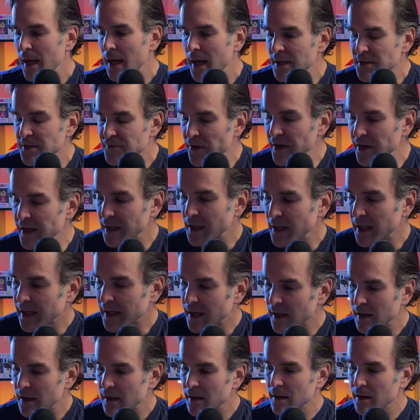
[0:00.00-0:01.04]
funny. Like,
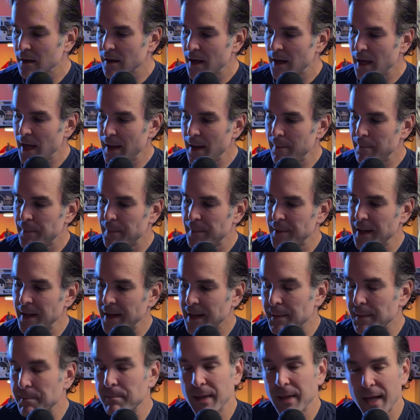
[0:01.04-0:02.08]

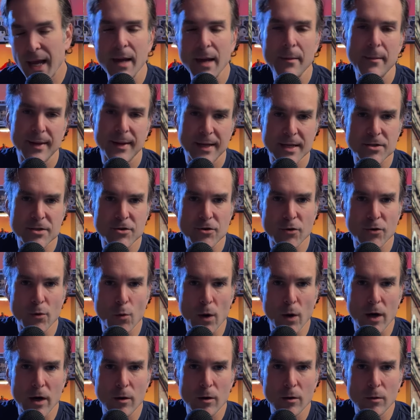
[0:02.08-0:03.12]
it became easier to
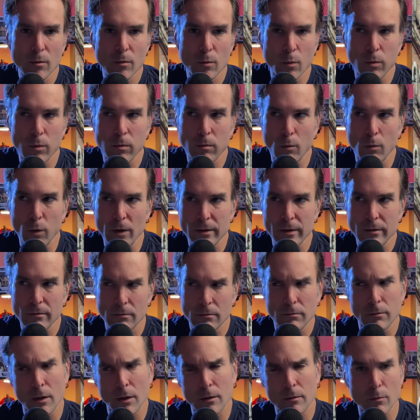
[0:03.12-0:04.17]
wear
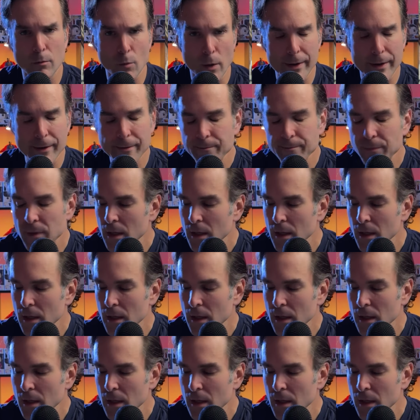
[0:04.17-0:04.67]
wear.